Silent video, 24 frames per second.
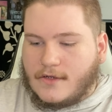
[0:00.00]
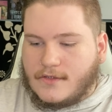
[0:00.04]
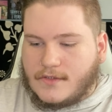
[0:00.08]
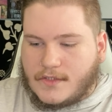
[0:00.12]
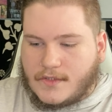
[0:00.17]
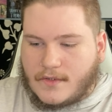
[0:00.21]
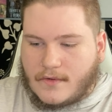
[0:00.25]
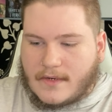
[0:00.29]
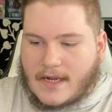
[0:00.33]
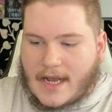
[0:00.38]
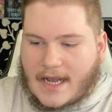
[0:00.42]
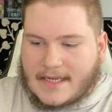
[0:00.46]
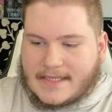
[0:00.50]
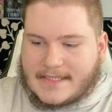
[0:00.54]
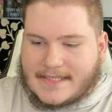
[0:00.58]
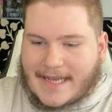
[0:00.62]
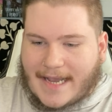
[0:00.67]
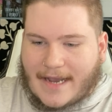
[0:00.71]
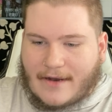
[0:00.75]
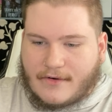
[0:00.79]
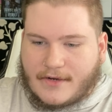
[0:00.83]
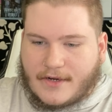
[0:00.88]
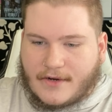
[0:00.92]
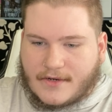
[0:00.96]
do not
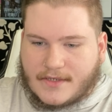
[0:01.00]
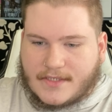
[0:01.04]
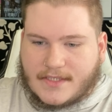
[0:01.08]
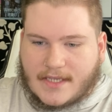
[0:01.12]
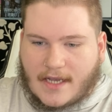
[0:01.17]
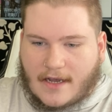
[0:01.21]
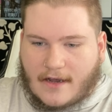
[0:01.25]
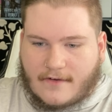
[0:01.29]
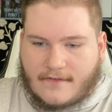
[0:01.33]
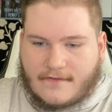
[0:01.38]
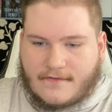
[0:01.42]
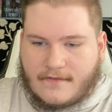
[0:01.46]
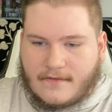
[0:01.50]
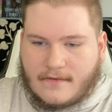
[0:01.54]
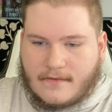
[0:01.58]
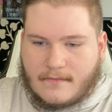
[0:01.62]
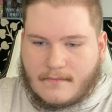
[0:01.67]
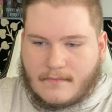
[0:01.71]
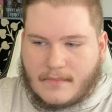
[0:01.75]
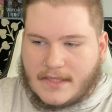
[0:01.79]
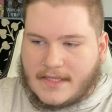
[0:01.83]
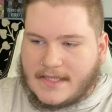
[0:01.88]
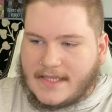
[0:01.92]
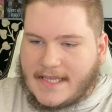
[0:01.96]
doubt yourself.
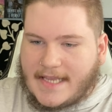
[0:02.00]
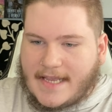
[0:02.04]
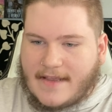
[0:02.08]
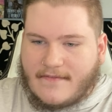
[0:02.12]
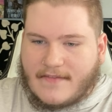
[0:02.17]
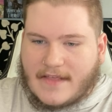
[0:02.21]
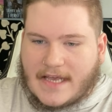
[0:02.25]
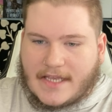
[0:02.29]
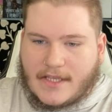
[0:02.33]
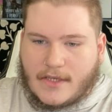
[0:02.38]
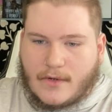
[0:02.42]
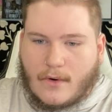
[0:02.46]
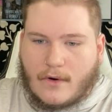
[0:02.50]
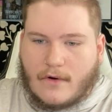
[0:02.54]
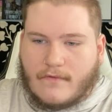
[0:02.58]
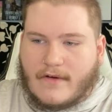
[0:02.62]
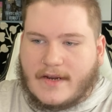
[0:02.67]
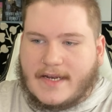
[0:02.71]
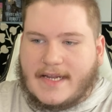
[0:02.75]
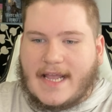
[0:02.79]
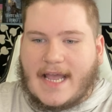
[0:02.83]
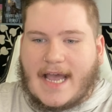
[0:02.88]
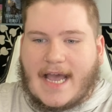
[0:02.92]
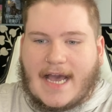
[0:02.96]
Believe that you
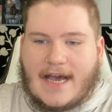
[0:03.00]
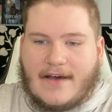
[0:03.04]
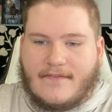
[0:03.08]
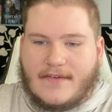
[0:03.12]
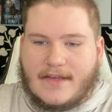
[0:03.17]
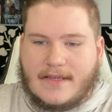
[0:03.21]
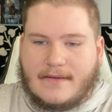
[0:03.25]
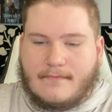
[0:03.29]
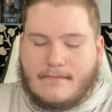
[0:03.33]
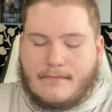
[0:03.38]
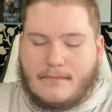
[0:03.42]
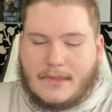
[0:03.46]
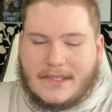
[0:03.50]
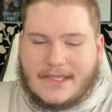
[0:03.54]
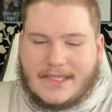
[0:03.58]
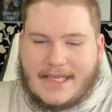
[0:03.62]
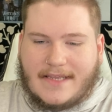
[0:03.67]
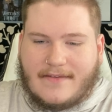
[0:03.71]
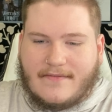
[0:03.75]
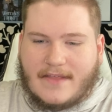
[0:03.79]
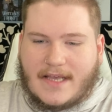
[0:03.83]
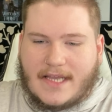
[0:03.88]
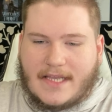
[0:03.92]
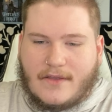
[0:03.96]
already have it.
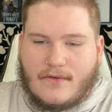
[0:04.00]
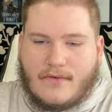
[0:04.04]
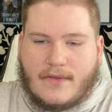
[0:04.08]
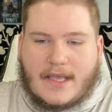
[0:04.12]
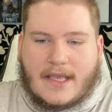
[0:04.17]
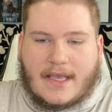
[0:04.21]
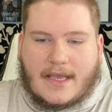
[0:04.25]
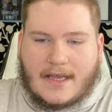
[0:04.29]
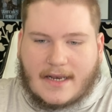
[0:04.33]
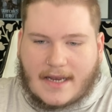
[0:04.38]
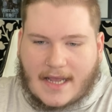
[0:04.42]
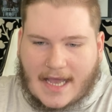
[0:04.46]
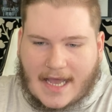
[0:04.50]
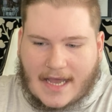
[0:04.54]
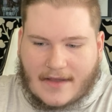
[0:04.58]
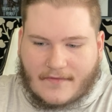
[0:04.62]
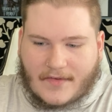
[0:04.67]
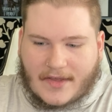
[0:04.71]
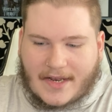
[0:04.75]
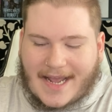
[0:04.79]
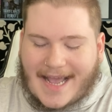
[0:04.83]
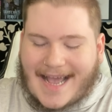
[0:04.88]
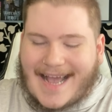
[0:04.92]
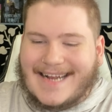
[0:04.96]
Believe that you can have
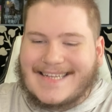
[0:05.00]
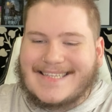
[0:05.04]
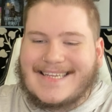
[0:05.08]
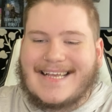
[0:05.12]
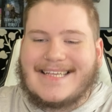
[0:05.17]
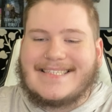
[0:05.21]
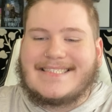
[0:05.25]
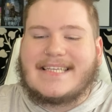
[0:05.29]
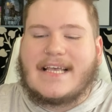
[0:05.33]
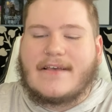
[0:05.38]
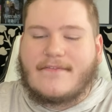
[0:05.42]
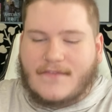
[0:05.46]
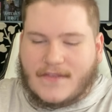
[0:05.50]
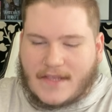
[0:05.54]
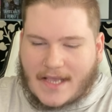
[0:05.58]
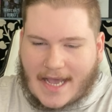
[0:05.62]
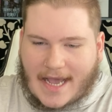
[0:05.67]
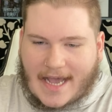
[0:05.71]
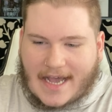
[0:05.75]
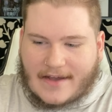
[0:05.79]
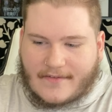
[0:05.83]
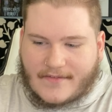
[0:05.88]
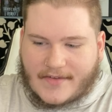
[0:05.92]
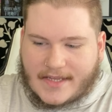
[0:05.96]
it. Act as if you
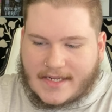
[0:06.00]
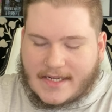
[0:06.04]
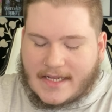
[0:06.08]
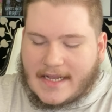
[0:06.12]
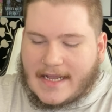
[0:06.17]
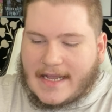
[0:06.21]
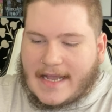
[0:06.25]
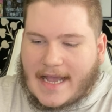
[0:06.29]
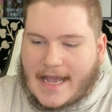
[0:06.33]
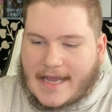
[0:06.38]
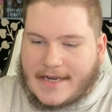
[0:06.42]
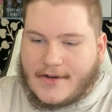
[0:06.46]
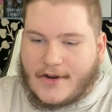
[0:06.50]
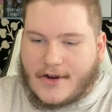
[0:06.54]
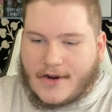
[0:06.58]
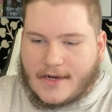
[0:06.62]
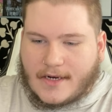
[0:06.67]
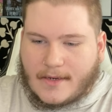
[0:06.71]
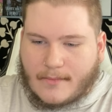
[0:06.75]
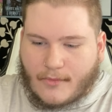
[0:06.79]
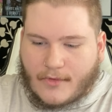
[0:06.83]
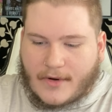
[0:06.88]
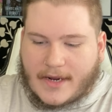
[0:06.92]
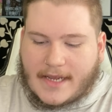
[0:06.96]
have it, and you're going
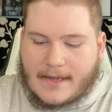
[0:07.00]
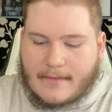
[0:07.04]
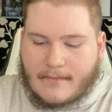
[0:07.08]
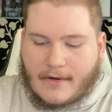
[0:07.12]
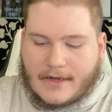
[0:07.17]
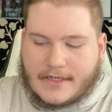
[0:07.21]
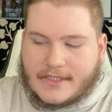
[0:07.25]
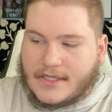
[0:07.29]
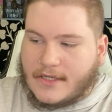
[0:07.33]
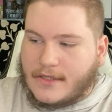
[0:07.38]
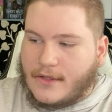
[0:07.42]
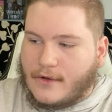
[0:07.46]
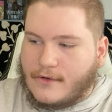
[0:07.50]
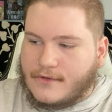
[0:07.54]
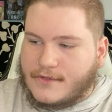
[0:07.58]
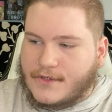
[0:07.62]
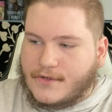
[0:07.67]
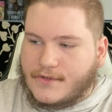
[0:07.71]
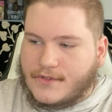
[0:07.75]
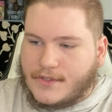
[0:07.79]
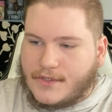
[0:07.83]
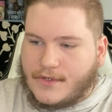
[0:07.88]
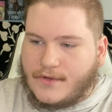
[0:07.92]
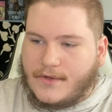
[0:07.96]
to bring it much
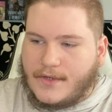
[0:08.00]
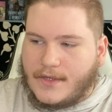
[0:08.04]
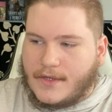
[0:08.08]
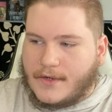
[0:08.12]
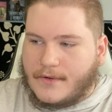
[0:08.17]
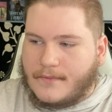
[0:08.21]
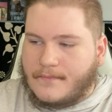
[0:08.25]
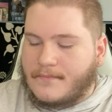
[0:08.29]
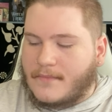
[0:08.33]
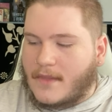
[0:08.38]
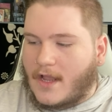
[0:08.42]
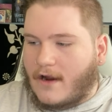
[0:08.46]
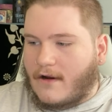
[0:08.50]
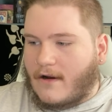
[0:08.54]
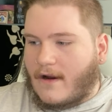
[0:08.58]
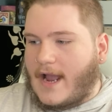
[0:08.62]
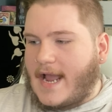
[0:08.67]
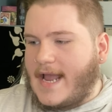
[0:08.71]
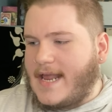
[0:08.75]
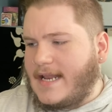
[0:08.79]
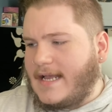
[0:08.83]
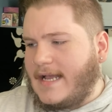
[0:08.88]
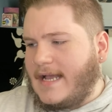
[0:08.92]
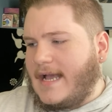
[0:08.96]
closer to you, all
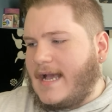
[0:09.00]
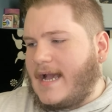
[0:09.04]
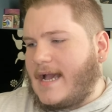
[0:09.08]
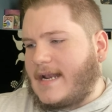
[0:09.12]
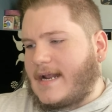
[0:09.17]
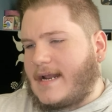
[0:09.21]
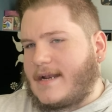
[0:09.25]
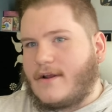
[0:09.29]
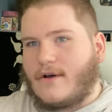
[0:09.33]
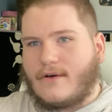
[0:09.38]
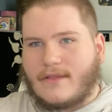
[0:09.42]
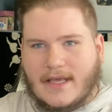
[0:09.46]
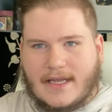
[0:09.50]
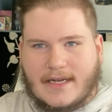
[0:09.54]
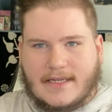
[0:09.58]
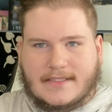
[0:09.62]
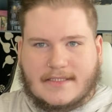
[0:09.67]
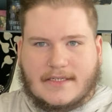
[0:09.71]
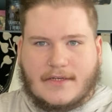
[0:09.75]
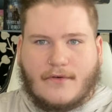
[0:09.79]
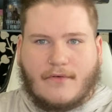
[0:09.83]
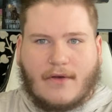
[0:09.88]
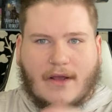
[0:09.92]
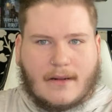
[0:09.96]
right? And I know that it's
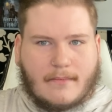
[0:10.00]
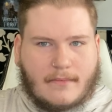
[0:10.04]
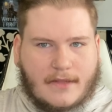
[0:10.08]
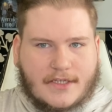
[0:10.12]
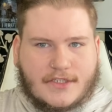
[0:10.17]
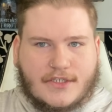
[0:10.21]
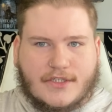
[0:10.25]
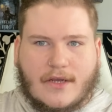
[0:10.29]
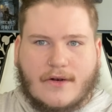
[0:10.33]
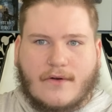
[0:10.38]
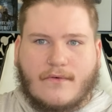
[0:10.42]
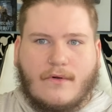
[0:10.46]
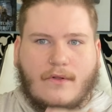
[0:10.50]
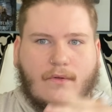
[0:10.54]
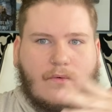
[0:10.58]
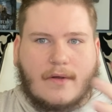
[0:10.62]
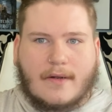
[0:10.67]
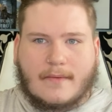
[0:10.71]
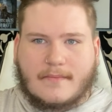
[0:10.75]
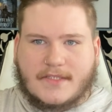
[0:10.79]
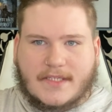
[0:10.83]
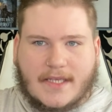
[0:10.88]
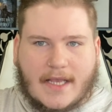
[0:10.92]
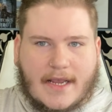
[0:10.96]
incredibly general what
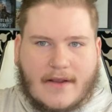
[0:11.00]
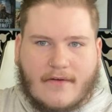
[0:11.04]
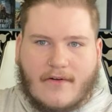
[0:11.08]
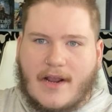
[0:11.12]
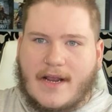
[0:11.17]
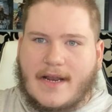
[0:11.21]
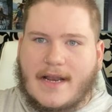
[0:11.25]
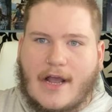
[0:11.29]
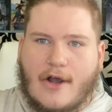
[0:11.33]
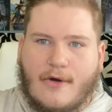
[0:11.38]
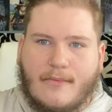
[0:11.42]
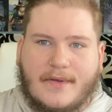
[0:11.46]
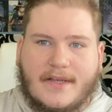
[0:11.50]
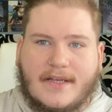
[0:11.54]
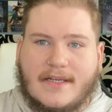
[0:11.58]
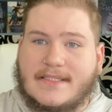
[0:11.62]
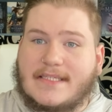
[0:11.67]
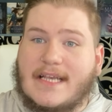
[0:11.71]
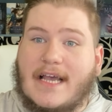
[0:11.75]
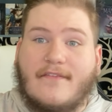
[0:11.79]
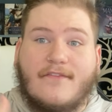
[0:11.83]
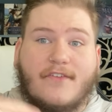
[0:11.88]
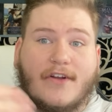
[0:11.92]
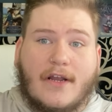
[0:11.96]
I'm saying right now, because
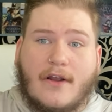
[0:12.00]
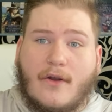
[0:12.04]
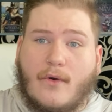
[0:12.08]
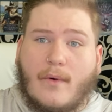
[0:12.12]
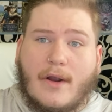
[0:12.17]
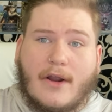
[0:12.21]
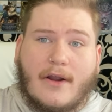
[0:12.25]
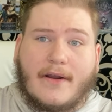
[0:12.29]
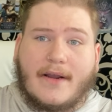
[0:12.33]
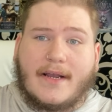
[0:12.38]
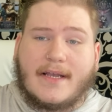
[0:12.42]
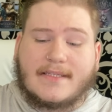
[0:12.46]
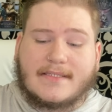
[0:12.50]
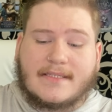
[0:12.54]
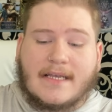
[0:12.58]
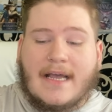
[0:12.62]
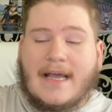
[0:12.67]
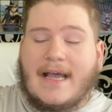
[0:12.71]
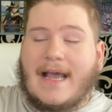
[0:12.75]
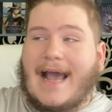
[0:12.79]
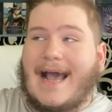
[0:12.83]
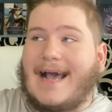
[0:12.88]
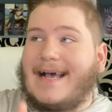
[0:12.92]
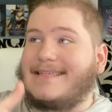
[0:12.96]
every Aquarius
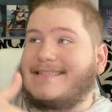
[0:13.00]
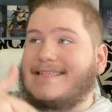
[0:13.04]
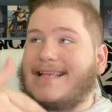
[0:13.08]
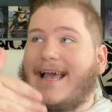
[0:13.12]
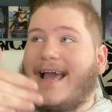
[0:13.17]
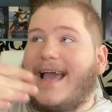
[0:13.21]
has